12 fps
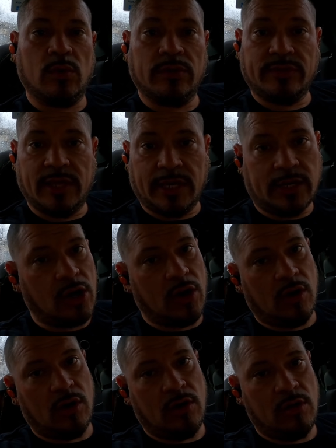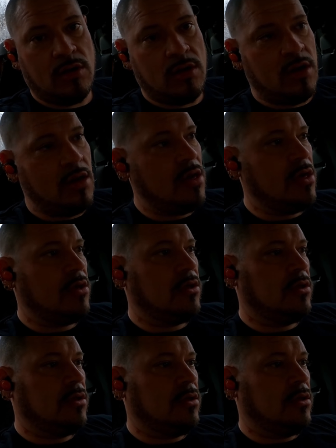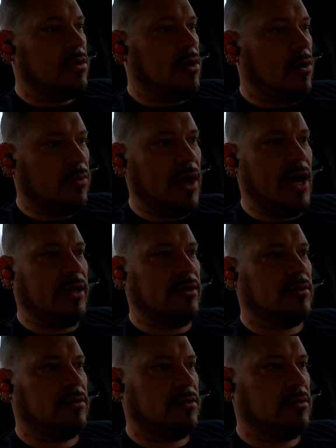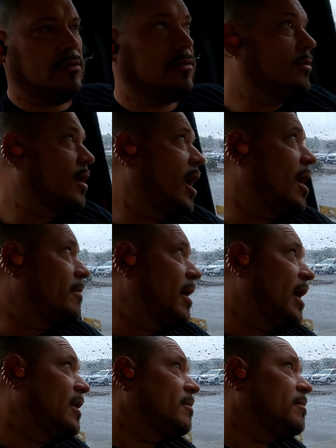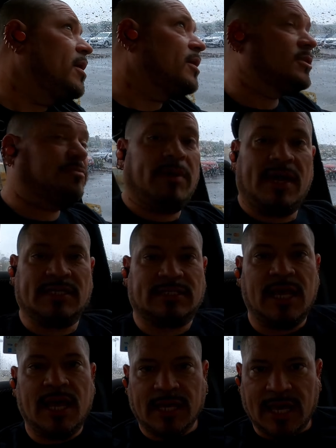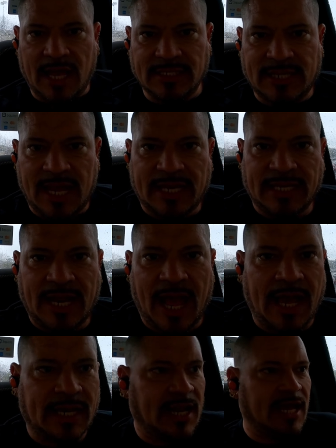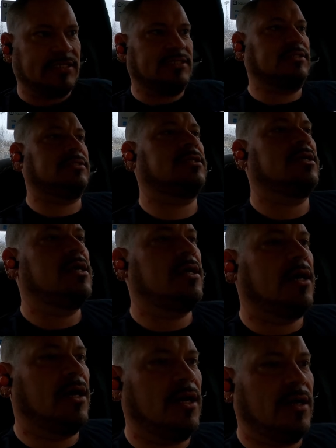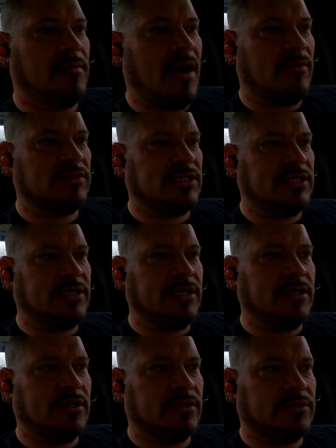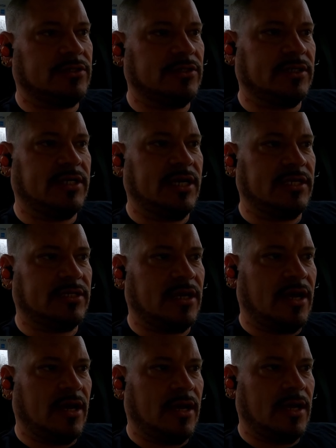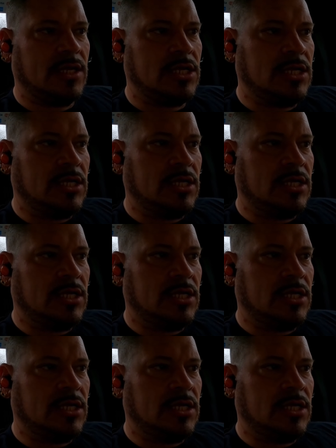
one thing at all. All right, I'm at America's Best Contact and Eyeglasses. Um, I was in here to get uh,